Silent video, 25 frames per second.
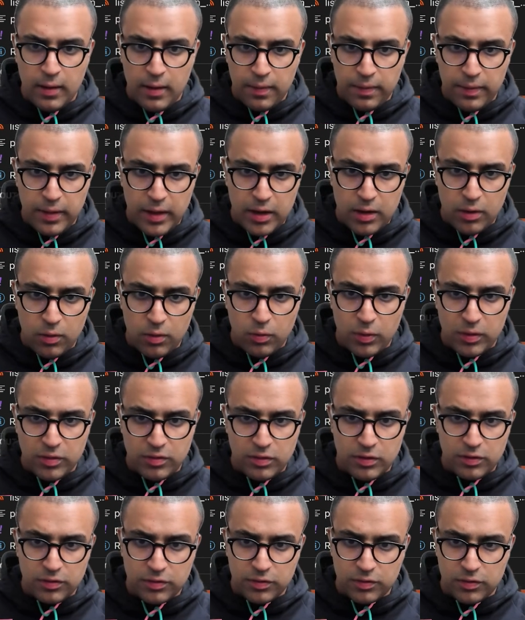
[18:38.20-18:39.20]
Then once
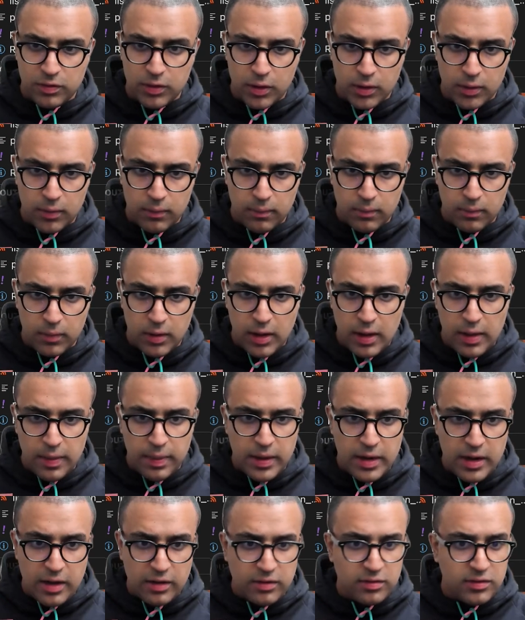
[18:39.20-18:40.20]
this is done,
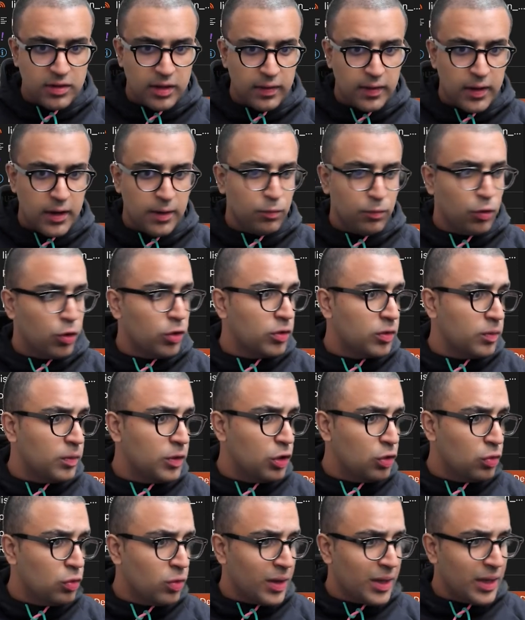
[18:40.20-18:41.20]
the next thing that I'm going to be
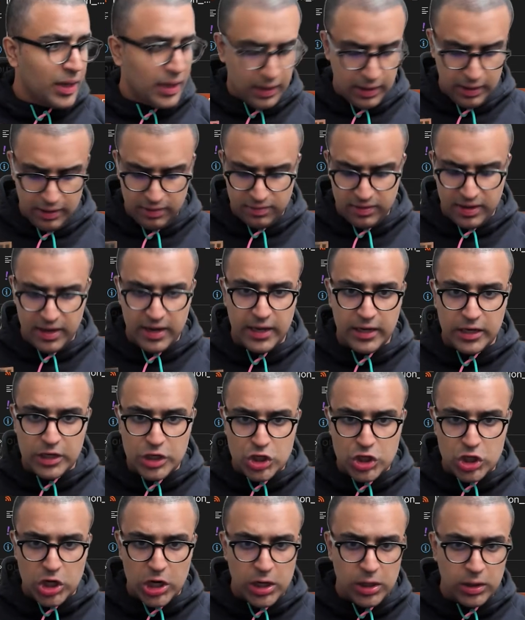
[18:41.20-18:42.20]
doing is adding a
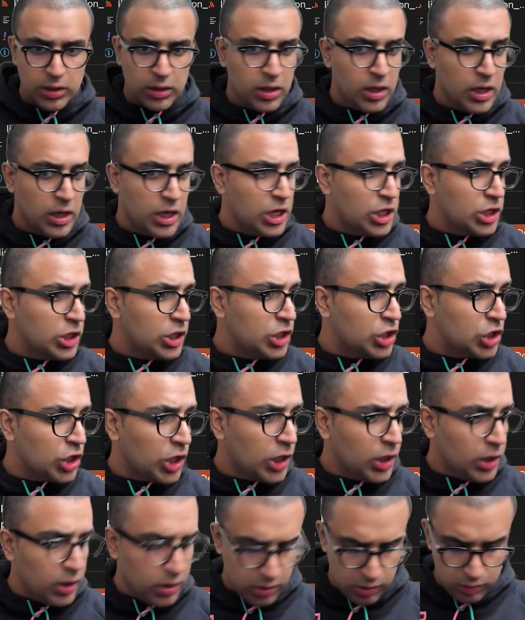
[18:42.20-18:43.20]
child. The
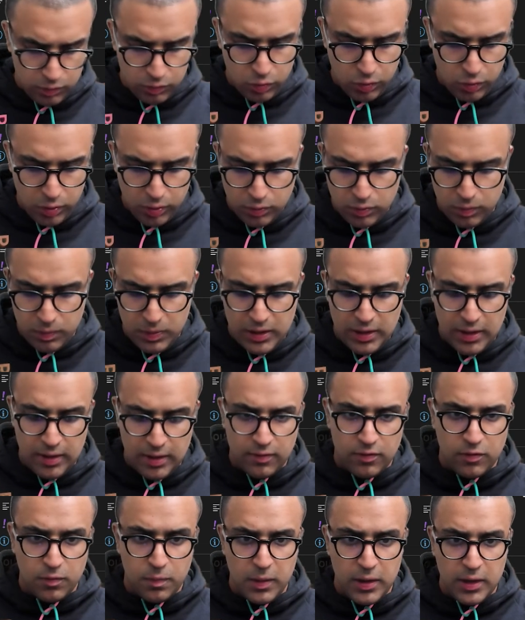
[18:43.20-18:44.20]
child is going to be a
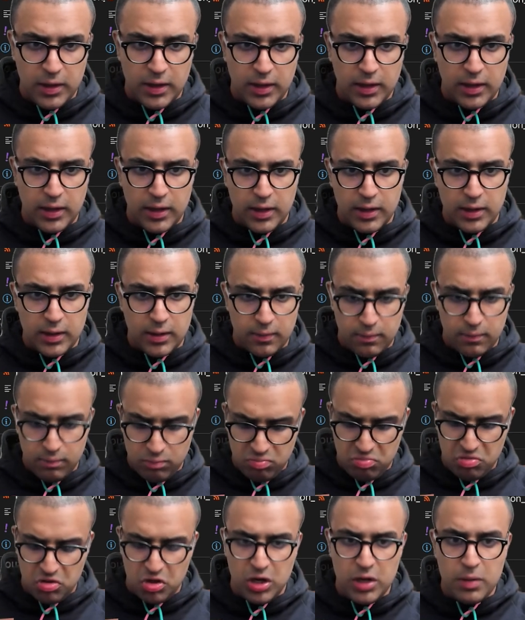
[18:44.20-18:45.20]
spin kit,
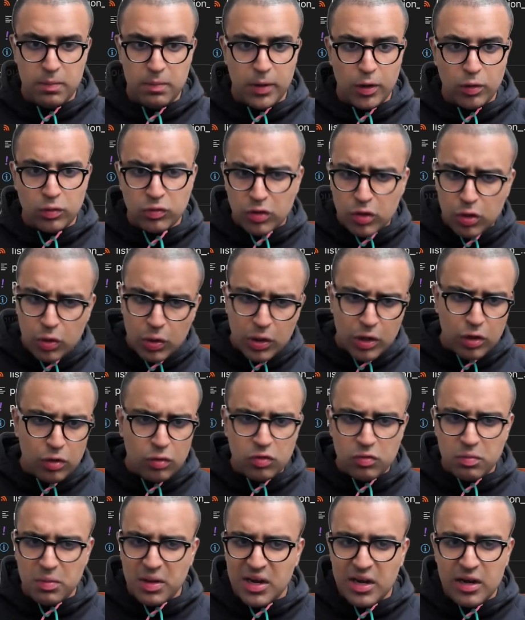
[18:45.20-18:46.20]
three bounds, and you can
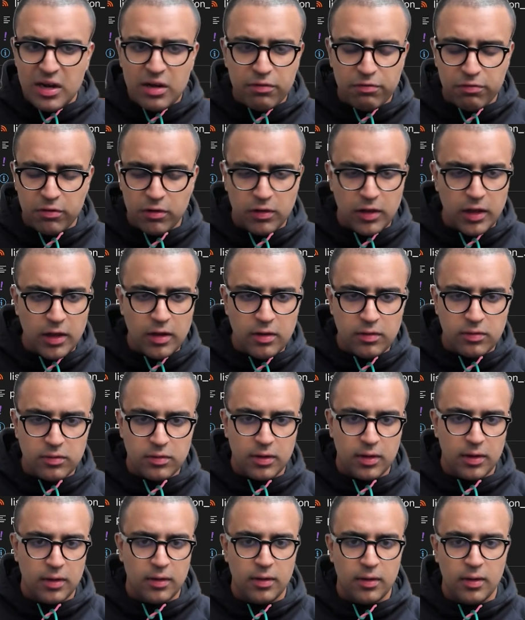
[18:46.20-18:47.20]
use many different things.
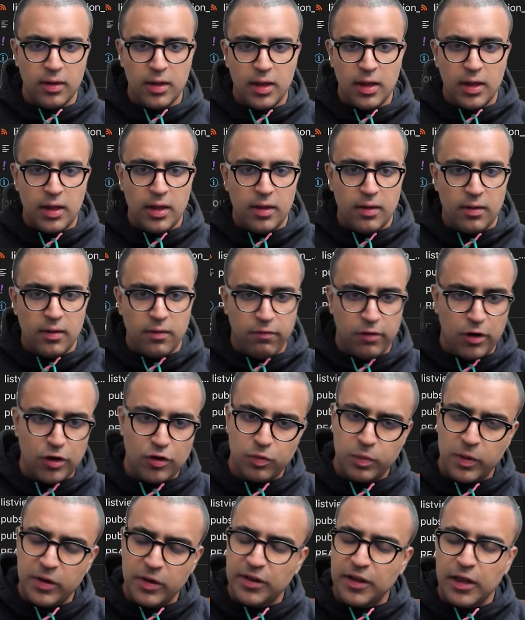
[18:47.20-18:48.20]
Flutter
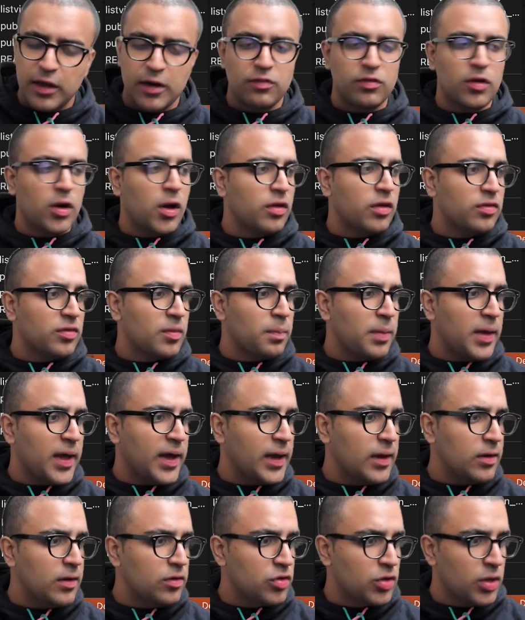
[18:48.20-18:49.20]
spin kit is an awesome
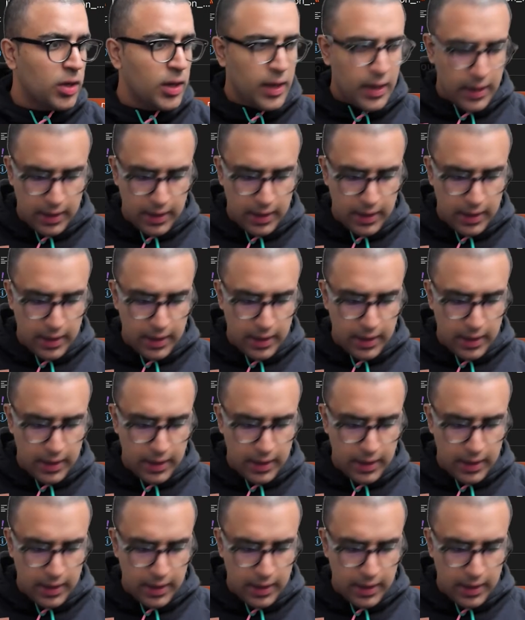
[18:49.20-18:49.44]
package.